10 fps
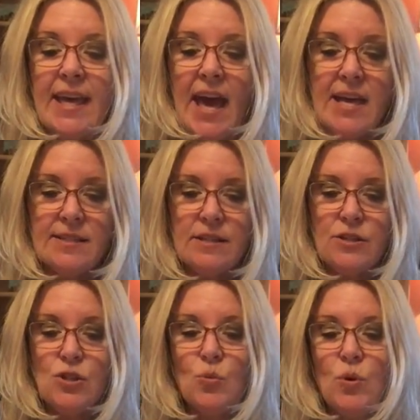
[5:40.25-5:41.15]
gases
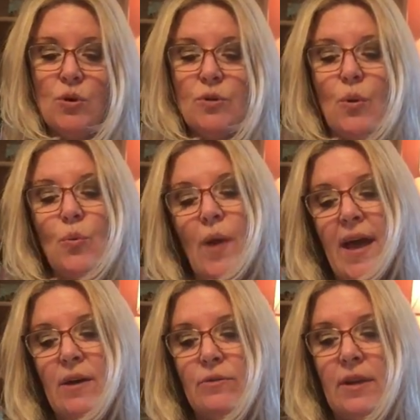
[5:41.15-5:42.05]
swirled
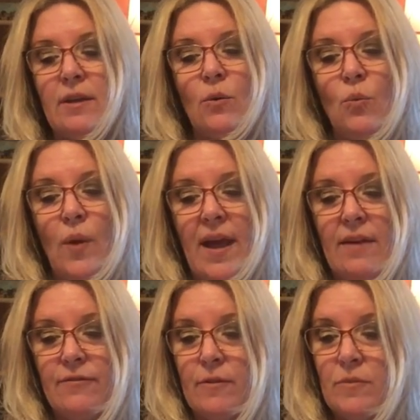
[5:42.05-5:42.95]
around and
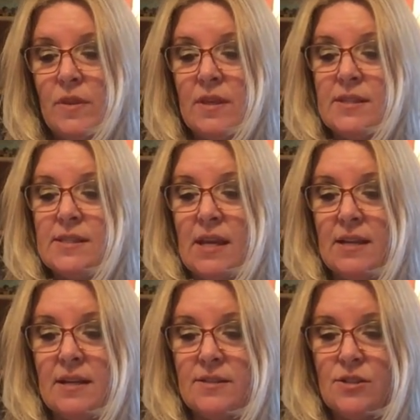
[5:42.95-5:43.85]
away from the
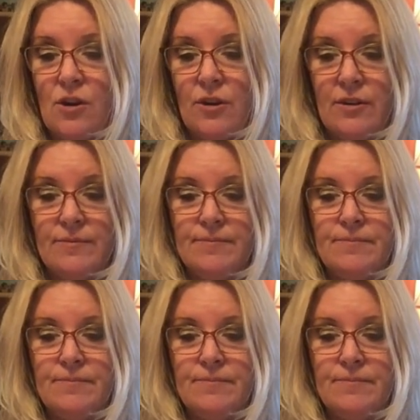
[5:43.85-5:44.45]
sun star.